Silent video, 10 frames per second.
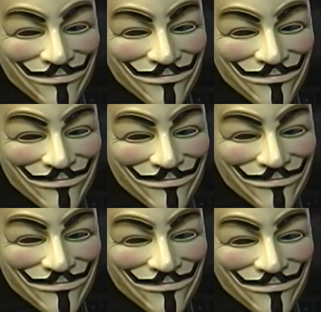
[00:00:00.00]

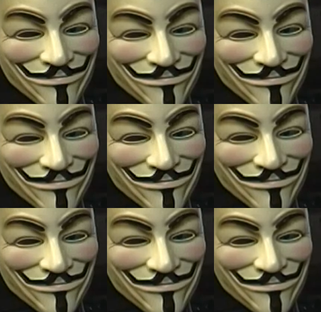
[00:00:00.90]

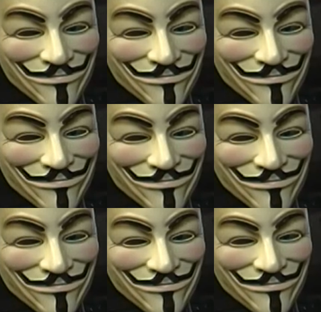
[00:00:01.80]

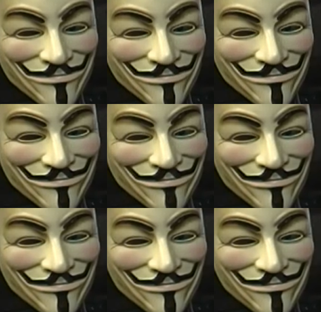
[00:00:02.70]
The person shown says nothing.